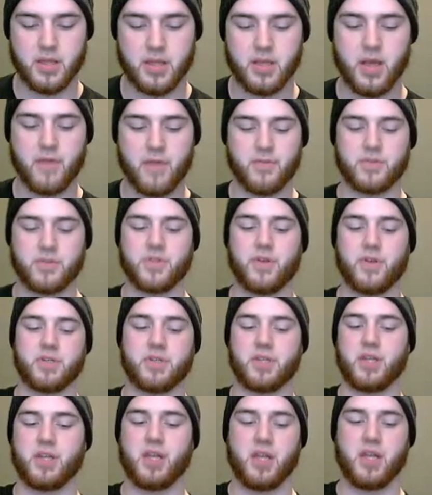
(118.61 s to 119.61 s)
the cover
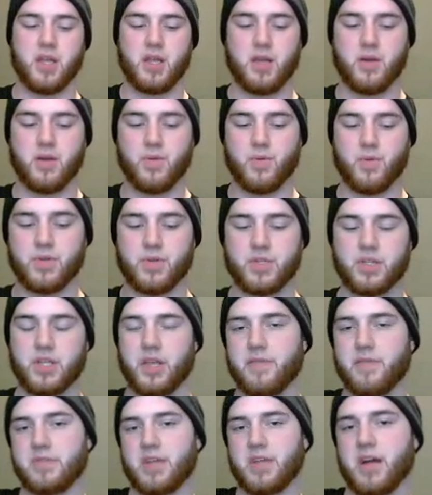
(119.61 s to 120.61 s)
selection key, which
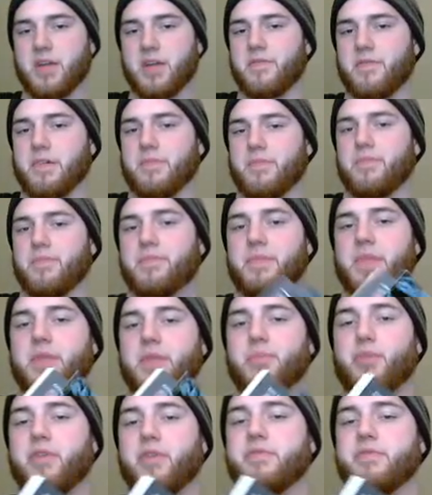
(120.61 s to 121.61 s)
just gives kind of a
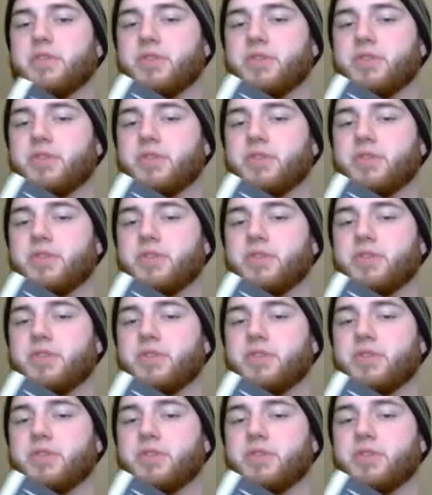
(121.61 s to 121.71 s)
brief